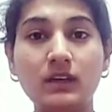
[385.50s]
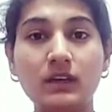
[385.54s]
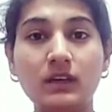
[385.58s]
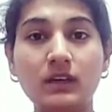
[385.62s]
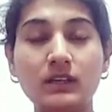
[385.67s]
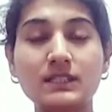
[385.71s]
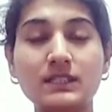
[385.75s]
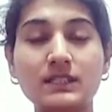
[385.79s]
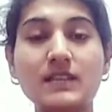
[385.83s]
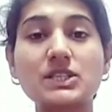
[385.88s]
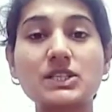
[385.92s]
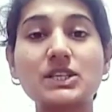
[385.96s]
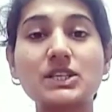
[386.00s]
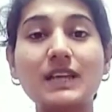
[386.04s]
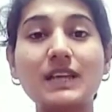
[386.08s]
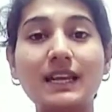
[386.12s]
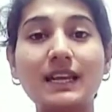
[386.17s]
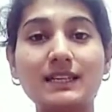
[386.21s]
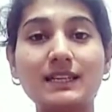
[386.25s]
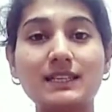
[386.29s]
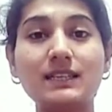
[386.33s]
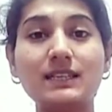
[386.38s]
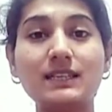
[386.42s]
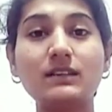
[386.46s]
Section
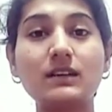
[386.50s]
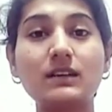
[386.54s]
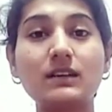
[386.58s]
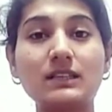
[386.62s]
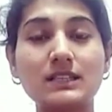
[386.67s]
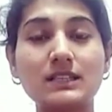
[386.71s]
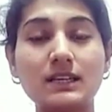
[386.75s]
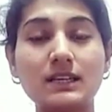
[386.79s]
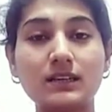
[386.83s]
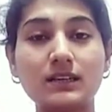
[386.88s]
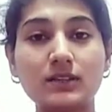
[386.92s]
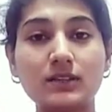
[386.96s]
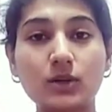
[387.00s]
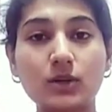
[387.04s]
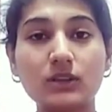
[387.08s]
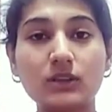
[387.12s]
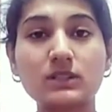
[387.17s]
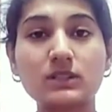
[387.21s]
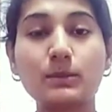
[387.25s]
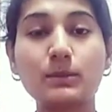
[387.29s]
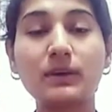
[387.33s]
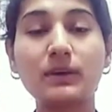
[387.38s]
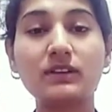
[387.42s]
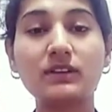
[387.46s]
18 talks
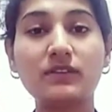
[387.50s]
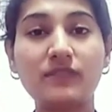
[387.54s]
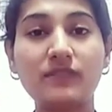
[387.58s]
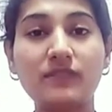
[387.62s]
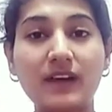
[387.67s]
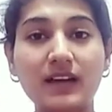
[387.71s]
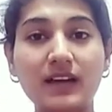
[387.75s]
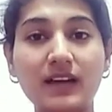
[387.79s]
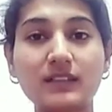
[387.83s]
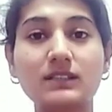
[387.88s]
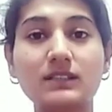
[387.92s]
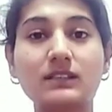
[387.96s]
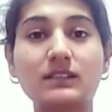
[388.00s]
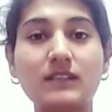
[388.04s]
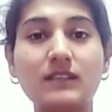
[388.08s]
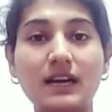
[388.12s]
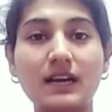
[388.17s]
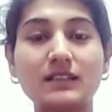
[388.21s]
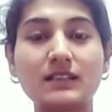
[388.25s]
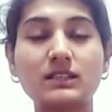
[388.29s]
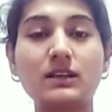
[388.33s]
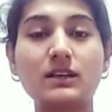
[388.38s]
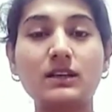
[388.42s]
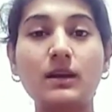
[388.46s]
about the fact
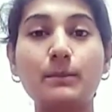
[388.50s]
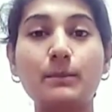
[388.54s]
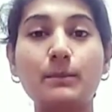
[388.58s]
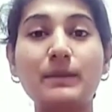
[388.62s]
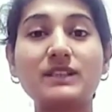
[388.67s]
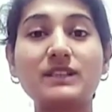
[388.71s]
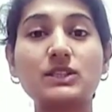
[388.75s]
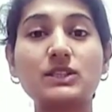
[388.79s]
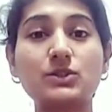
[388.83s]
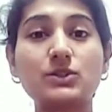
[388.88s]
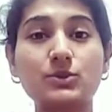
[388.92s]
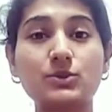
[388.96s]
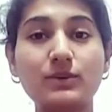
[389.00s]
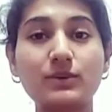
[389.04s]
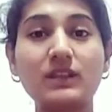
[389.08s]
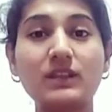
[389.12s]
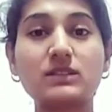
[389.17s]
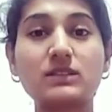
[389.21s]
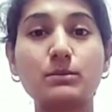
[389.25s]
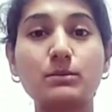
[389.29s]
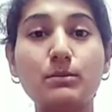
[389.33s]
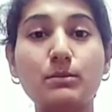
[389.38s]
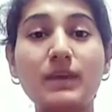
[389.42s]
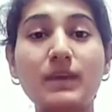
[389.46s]
that magistrate
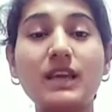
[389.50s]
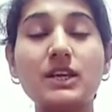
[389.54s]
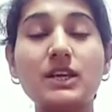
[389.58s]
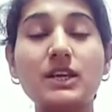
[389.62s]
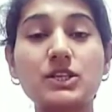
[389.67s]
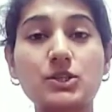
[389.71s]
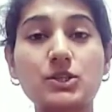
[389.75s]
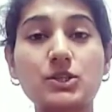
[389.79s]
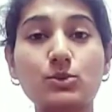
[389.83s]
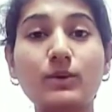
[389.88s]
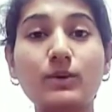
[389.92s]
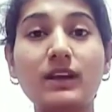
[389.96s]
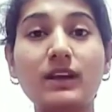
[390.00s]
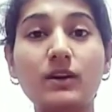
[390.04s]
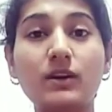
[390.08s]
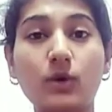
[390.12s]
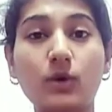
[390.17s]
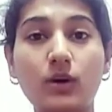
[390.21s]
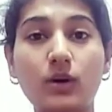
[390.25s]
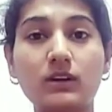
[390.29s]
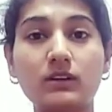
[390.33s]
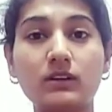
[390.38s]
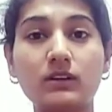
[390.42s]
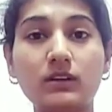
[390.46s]
may issue an
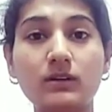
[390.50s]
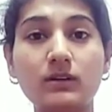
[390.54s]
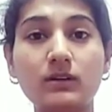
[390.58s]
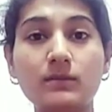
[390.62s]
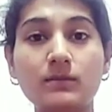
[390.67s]
order